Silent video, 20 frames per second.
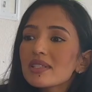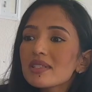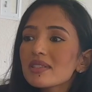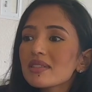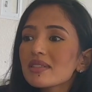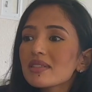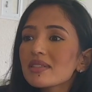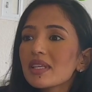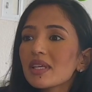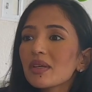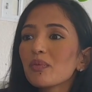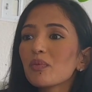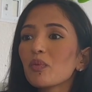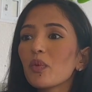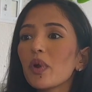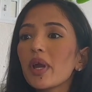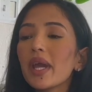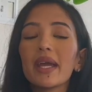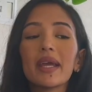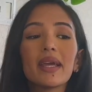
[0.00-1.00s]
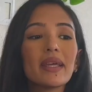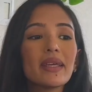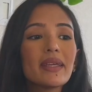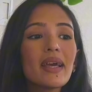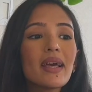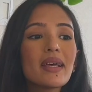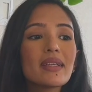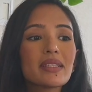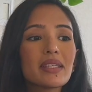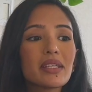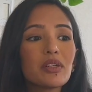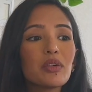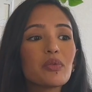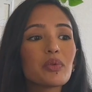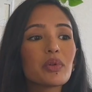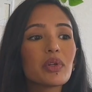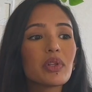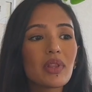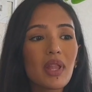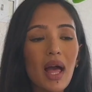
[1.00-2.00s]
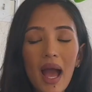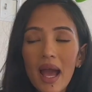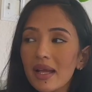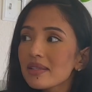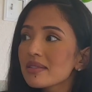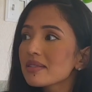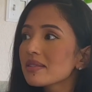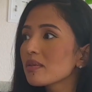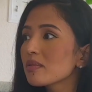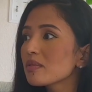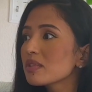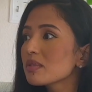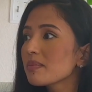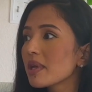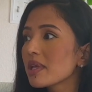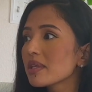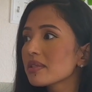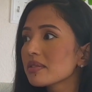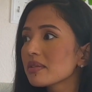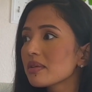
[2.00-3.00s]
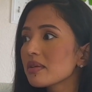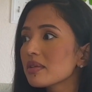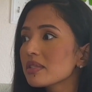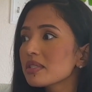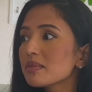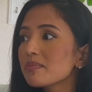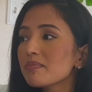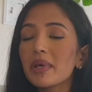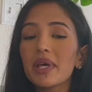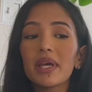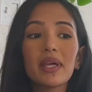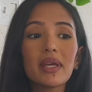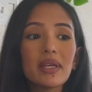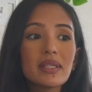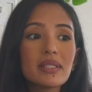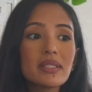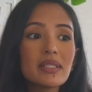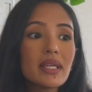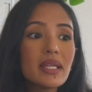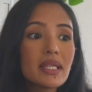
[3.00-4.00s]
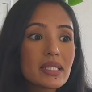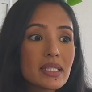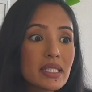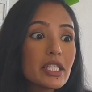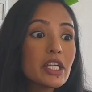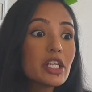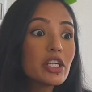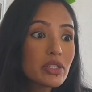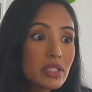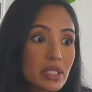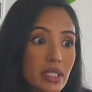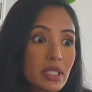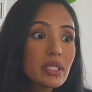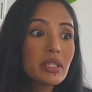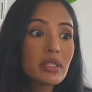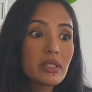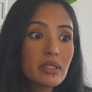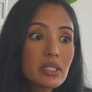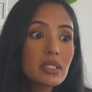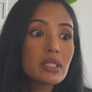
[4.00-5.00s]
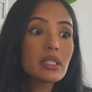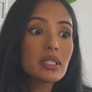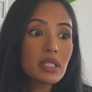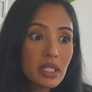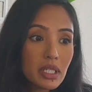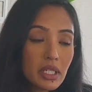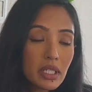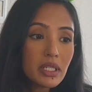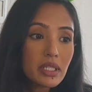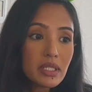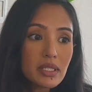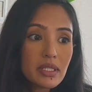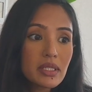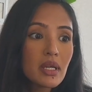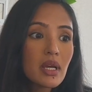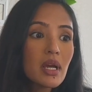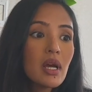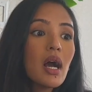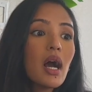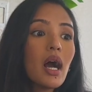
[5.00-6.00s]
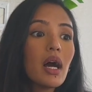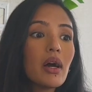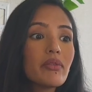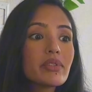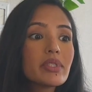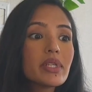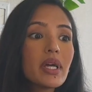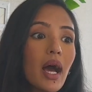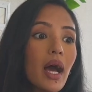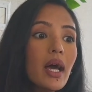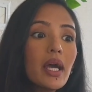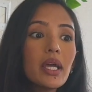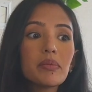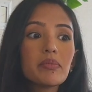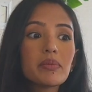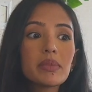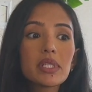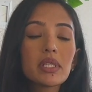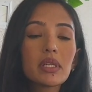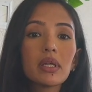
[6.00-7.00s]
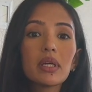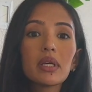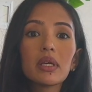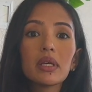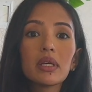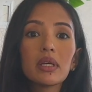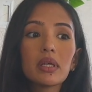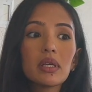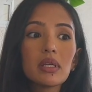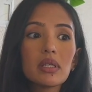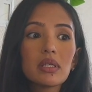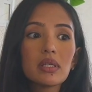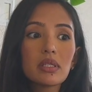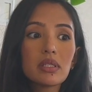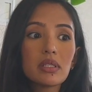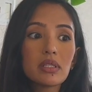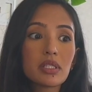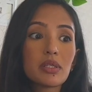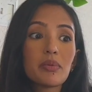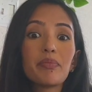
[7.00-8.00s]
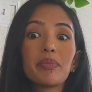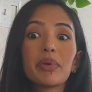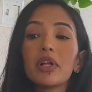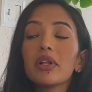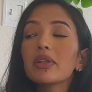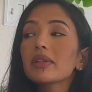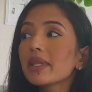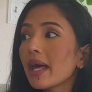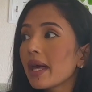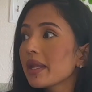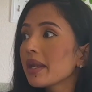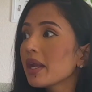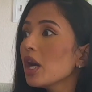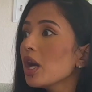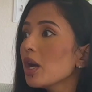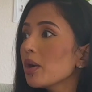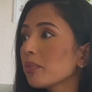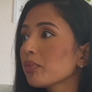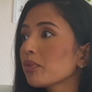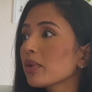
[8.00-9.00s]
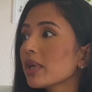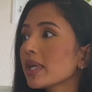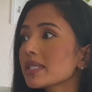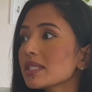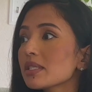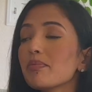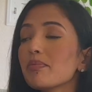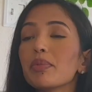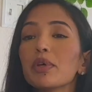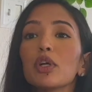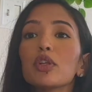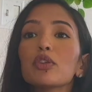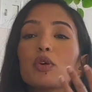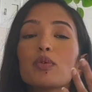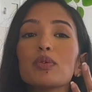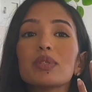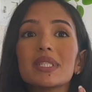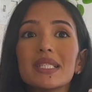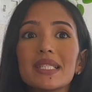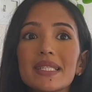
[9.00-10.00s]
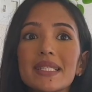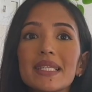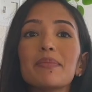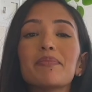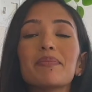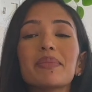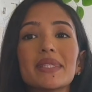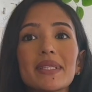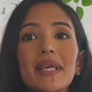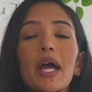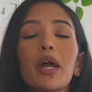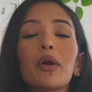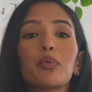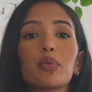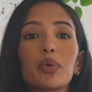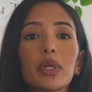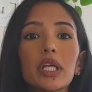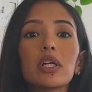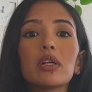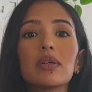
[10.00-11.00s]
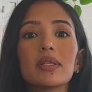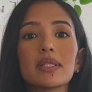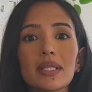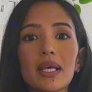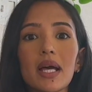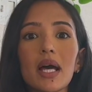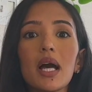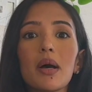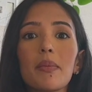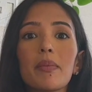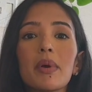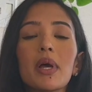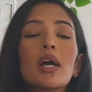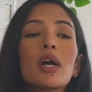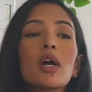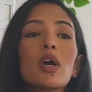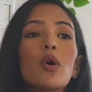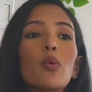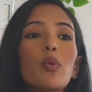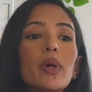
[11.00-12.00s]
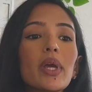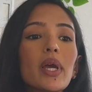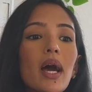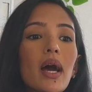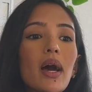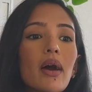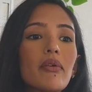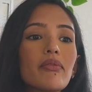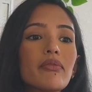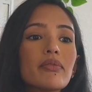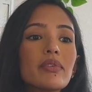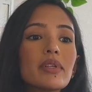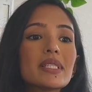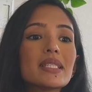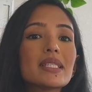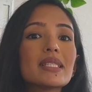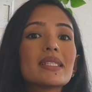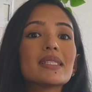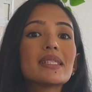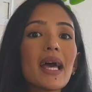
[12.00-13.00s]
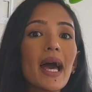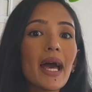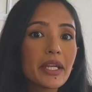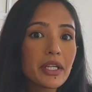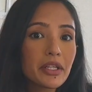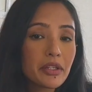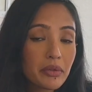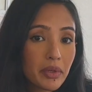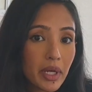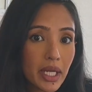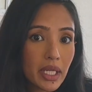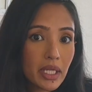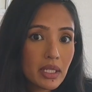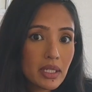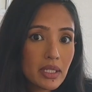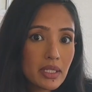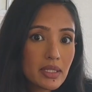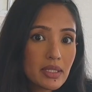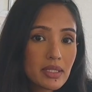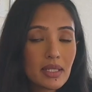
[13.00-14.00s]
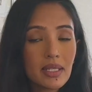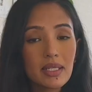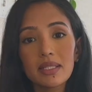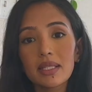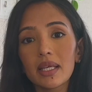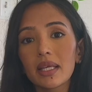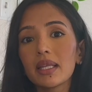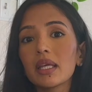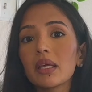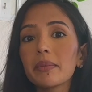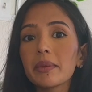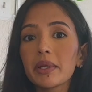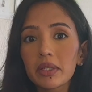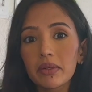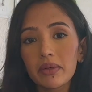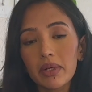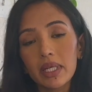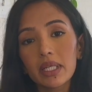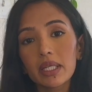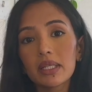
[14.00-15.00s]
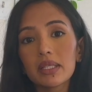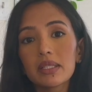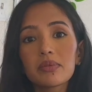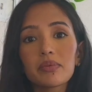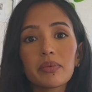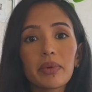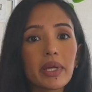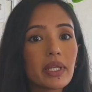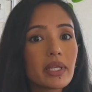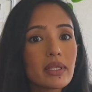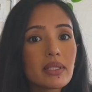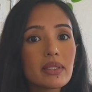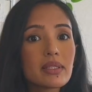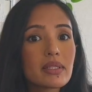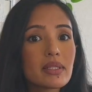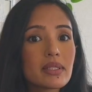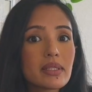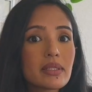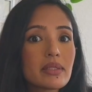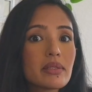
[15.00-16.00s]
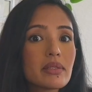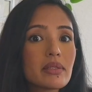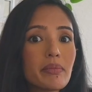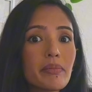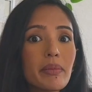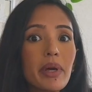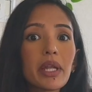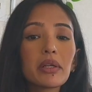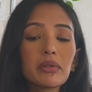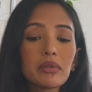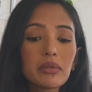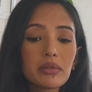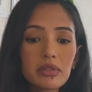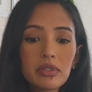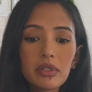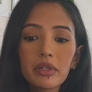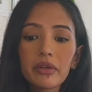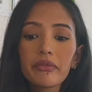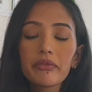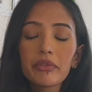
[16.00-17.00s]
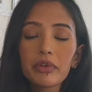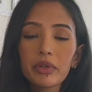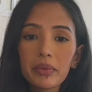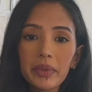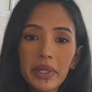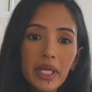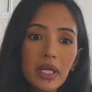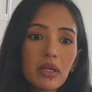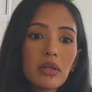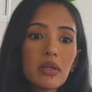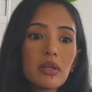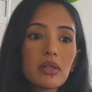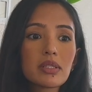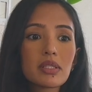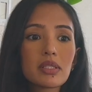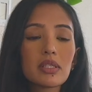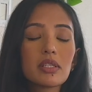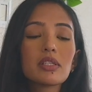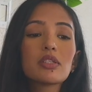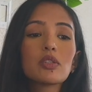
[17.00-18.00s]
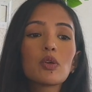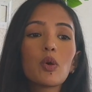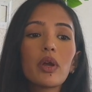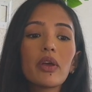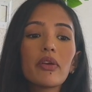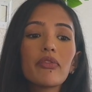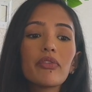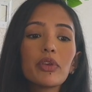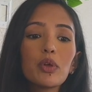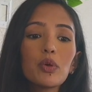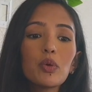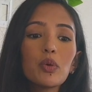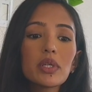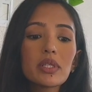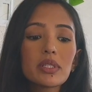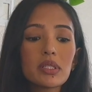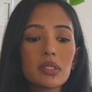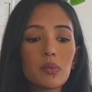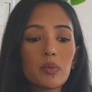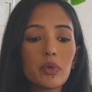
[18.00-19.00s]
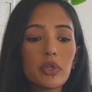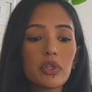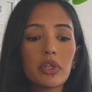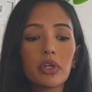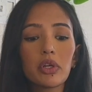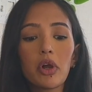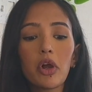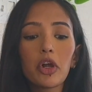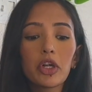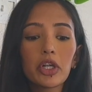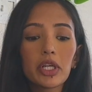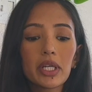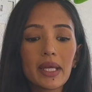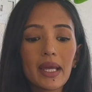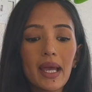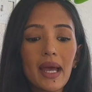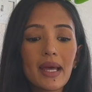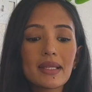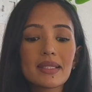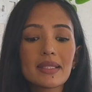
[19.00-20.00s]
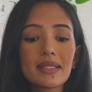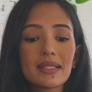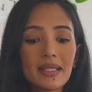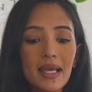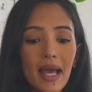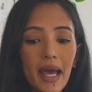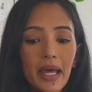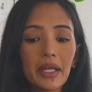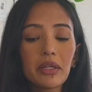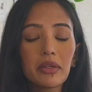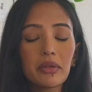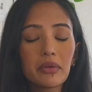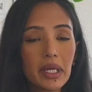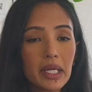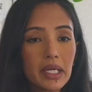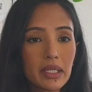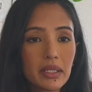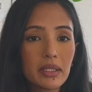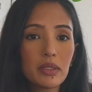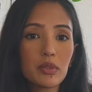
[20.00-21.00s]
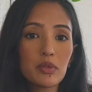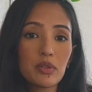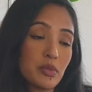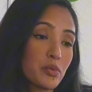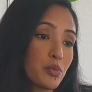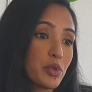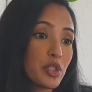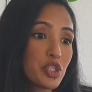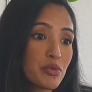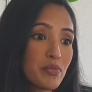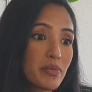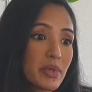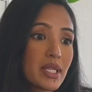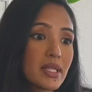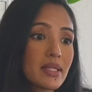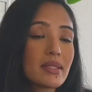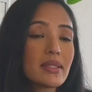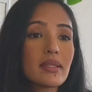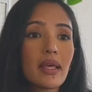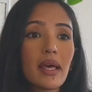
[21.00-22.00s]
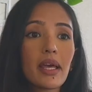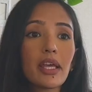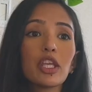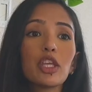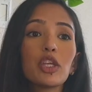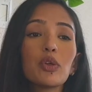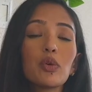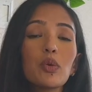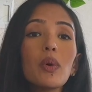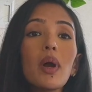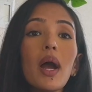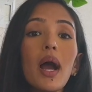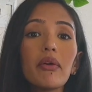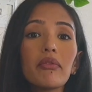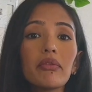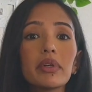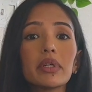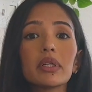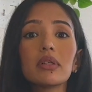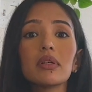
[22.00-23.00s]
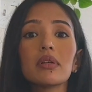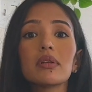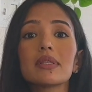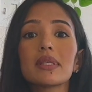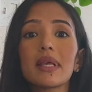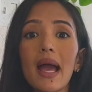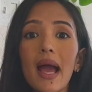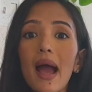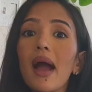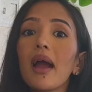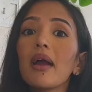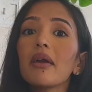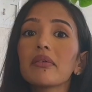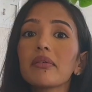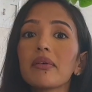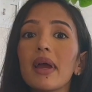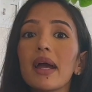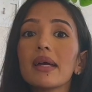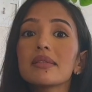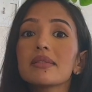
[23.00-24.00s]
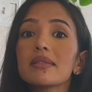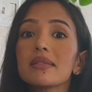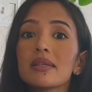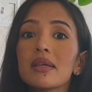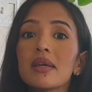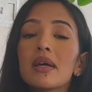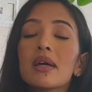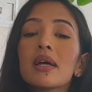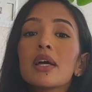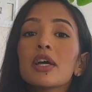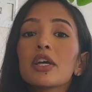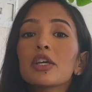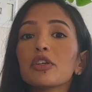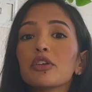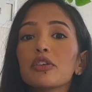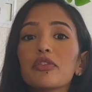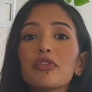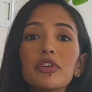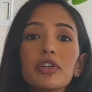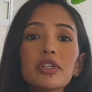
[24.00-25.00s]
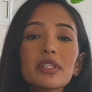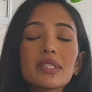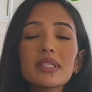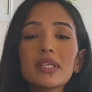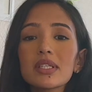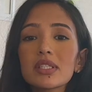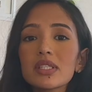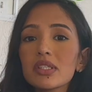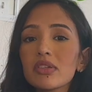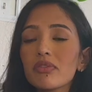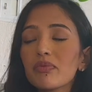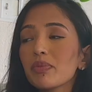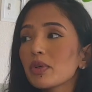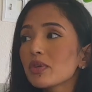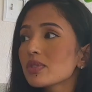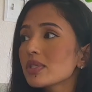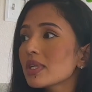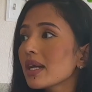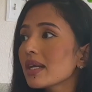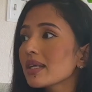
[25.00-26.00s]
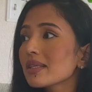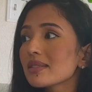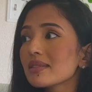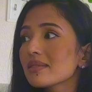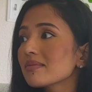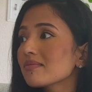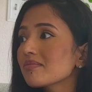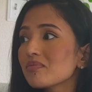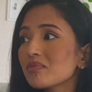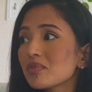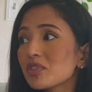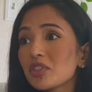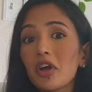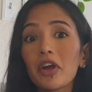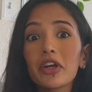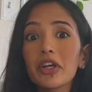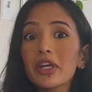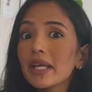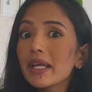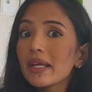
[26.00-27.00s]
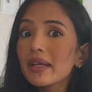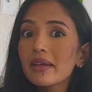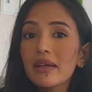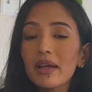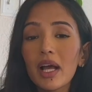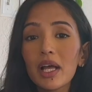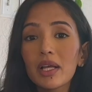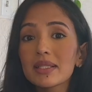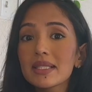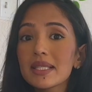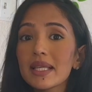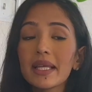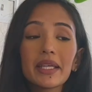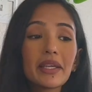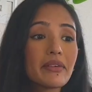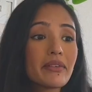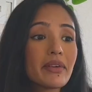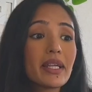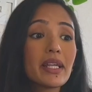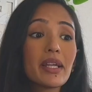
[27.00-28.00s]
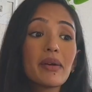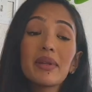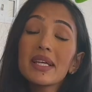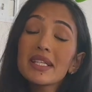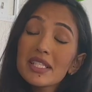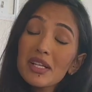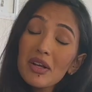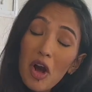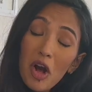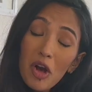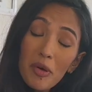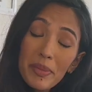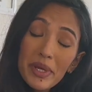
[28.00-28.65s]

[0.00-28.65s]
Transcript: is the same way. Yes, it'll relax those muscles, but it takes years and years and years of time to build that up, right? To build those deep set wrinkles up. We have static rhytids and dynamic rhytids. Rhytids is the medical term for wrinkles. So if you are someone that already has static rhytids, which means that you have wrinkles at rest, your first session of Botox, sorry, I'll tell you right now, and I tell all